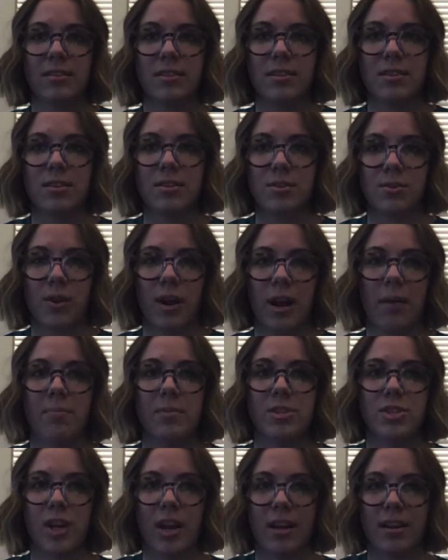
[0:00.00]
to describe the
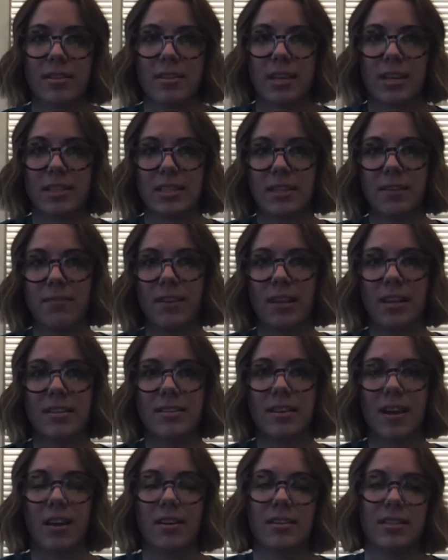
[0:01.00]
child's activities
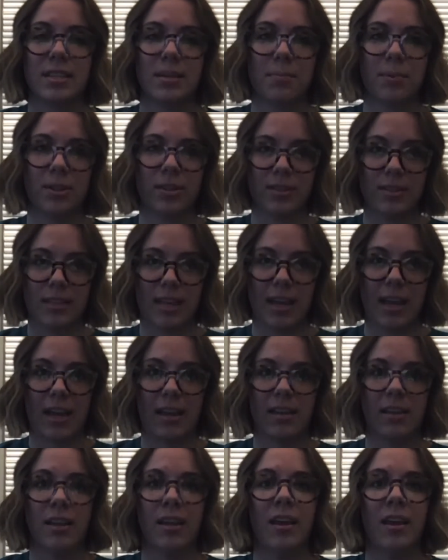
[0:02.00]
on a typical day.